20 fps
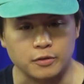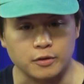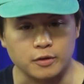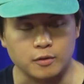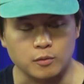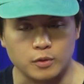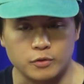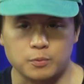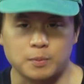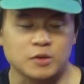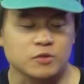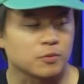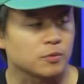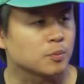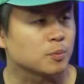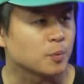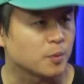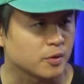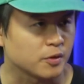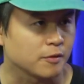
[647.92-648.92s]
like
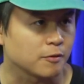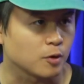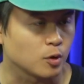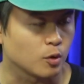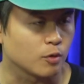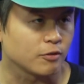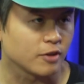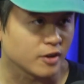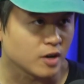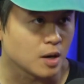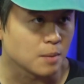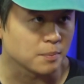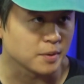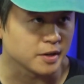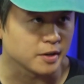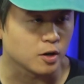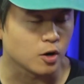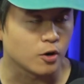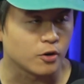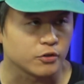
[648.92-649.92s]
specifically with like
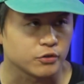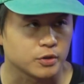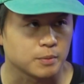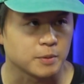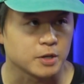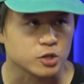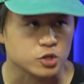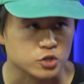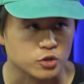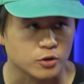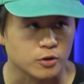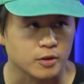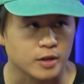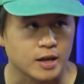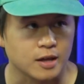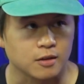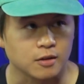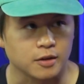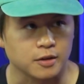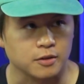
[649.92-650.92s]
company cars to make sure
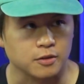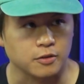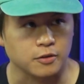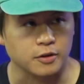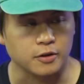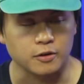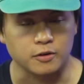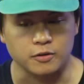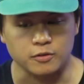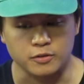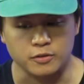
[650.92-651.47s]
that like they're